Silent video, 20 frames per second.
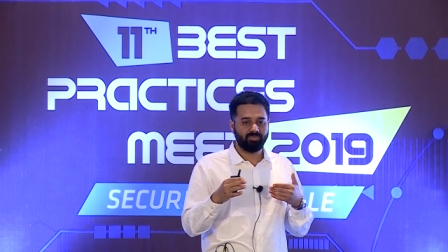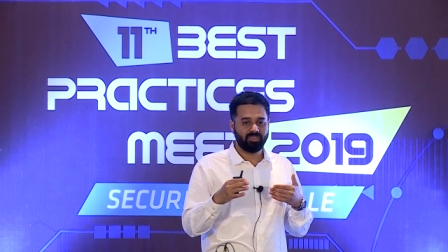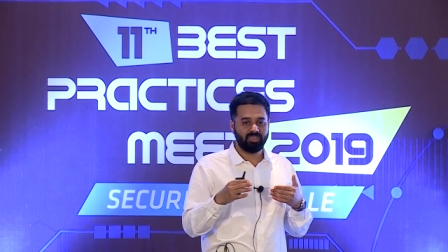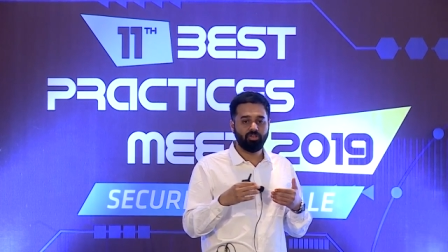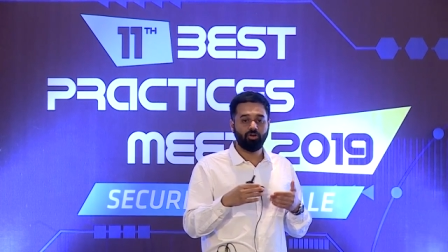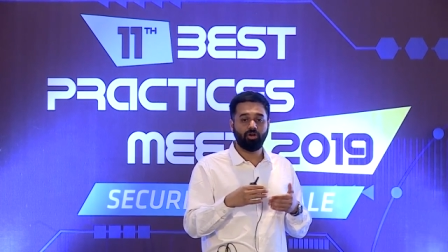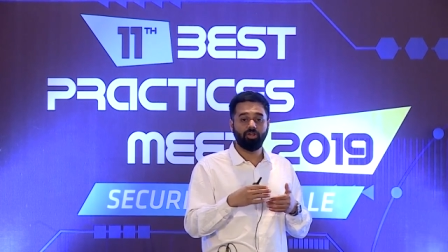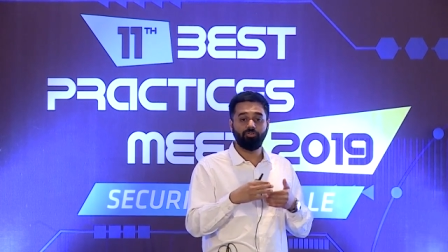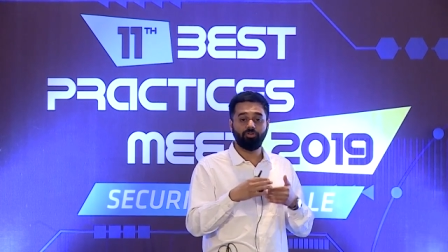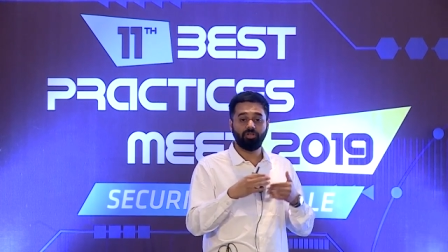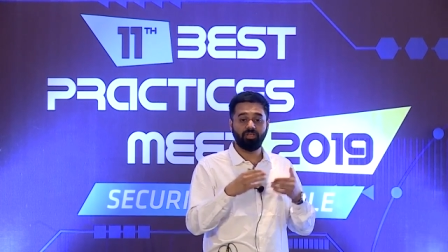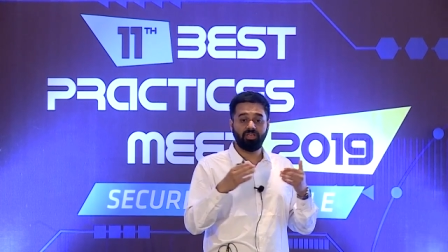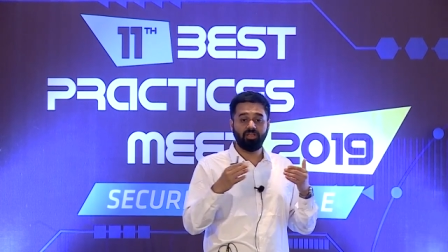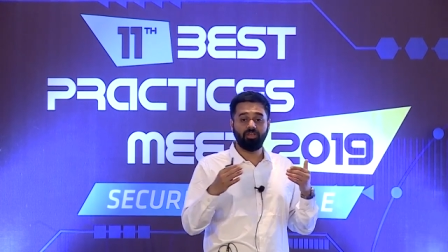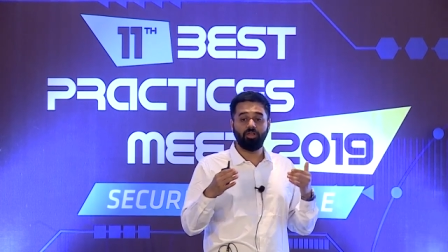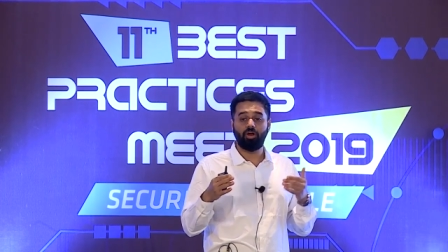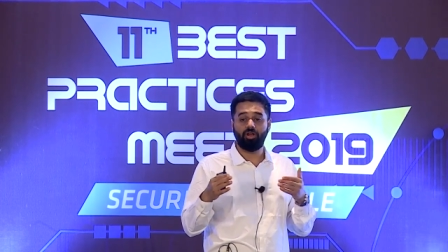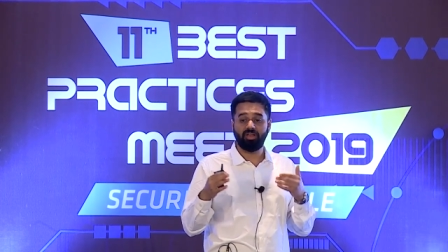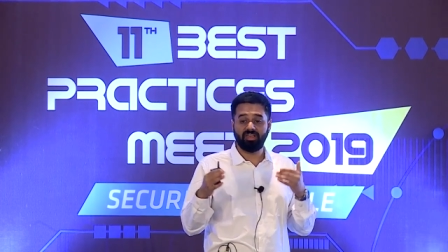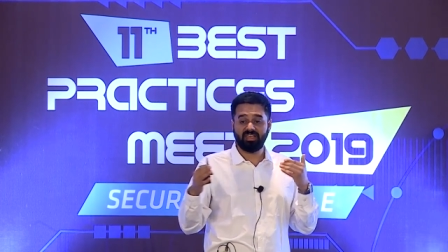
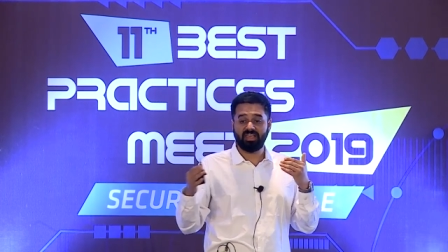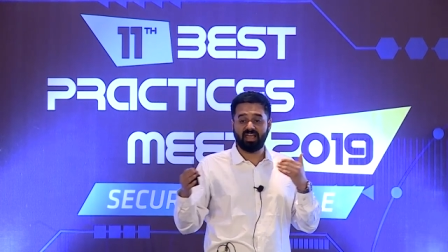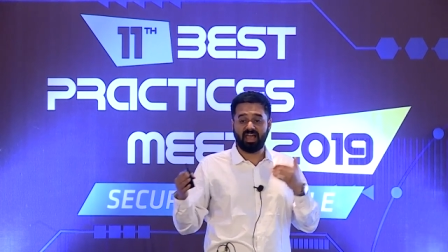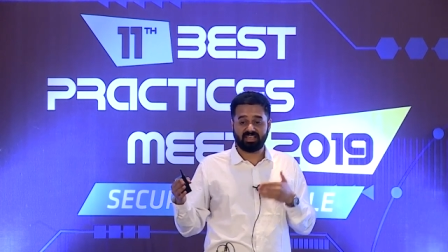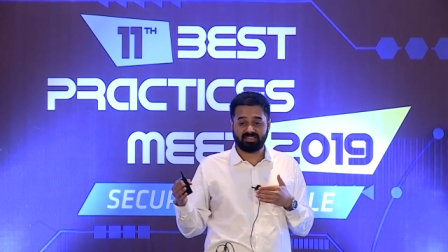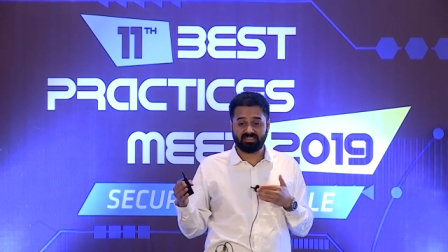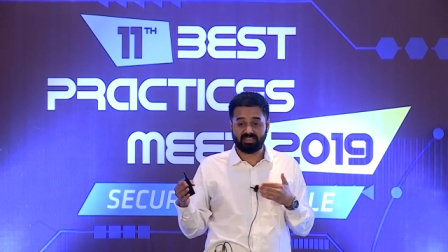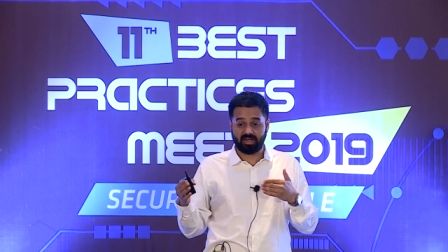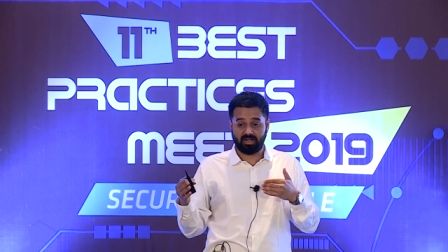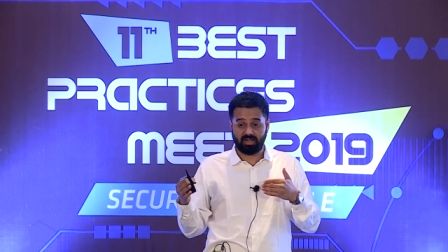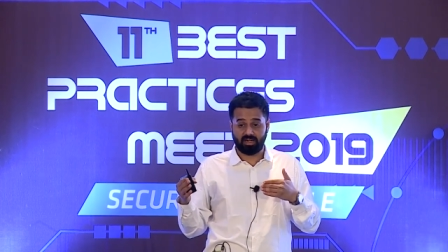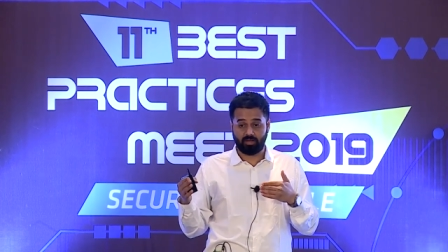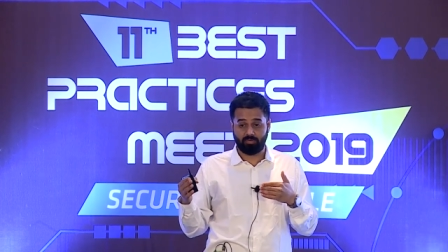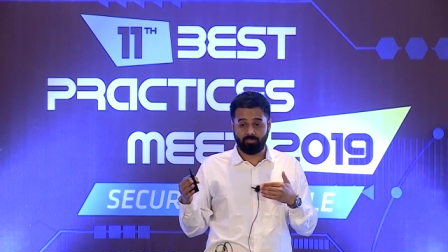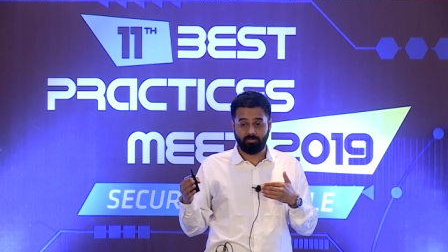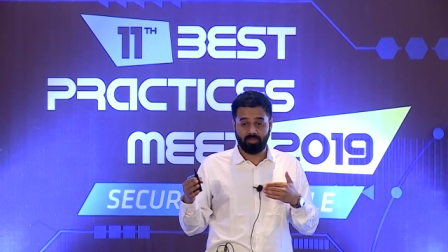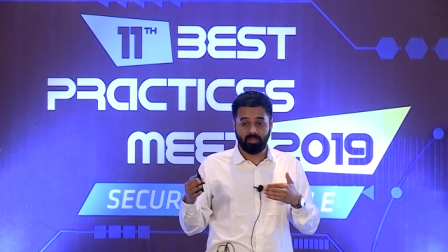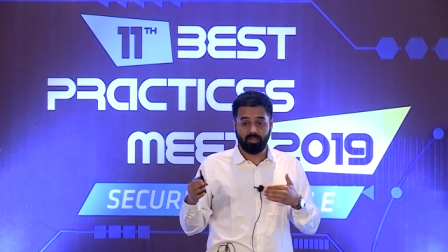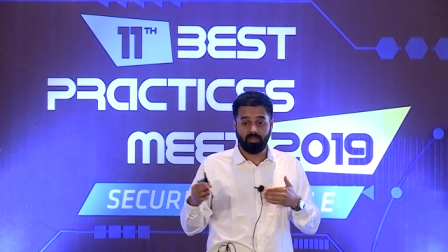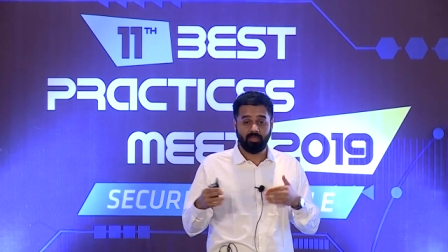He has that now.
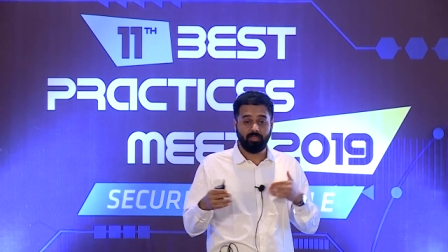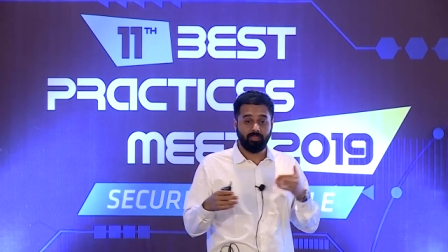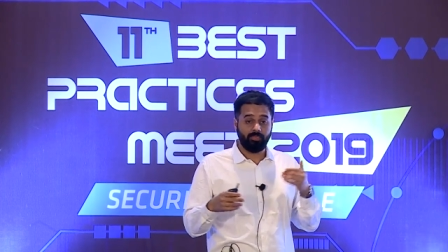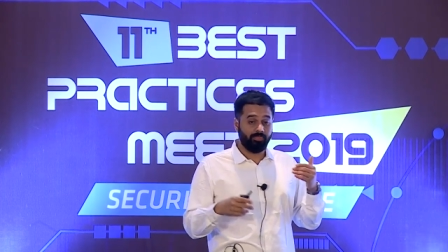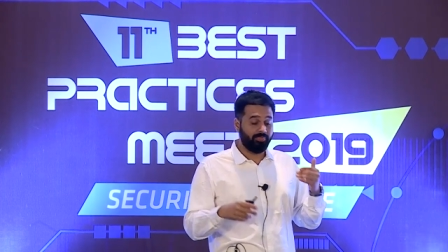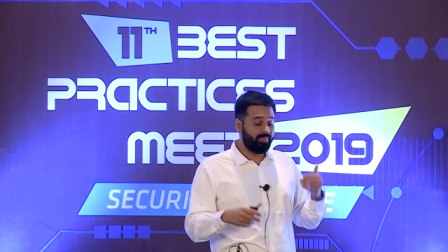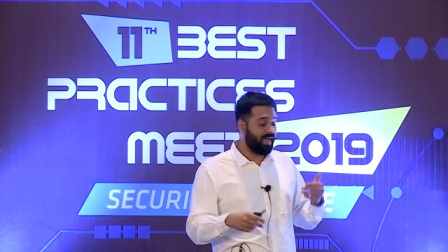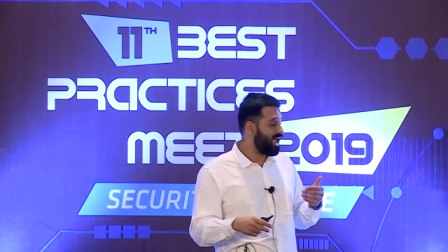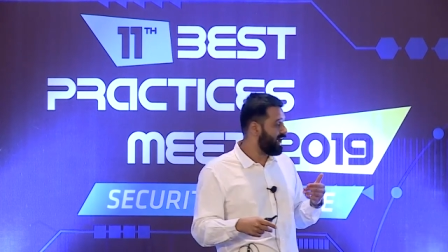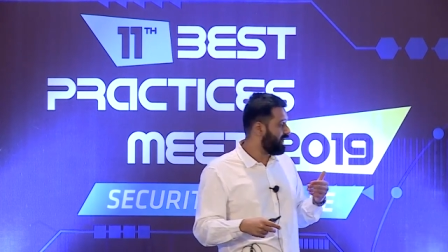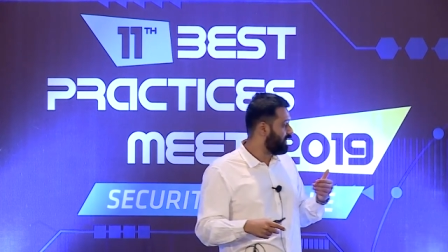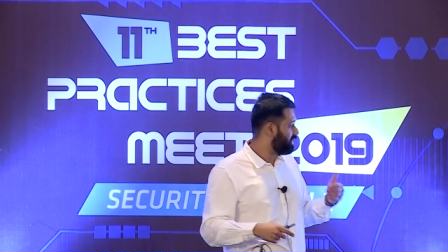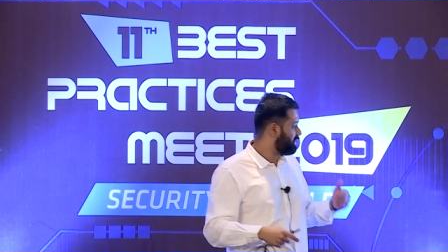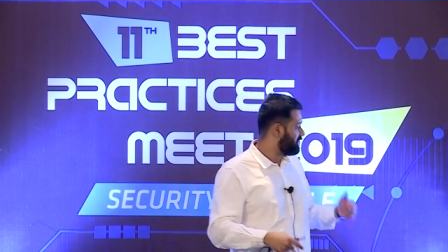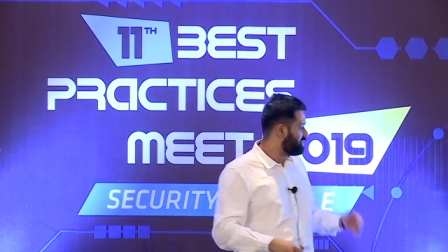That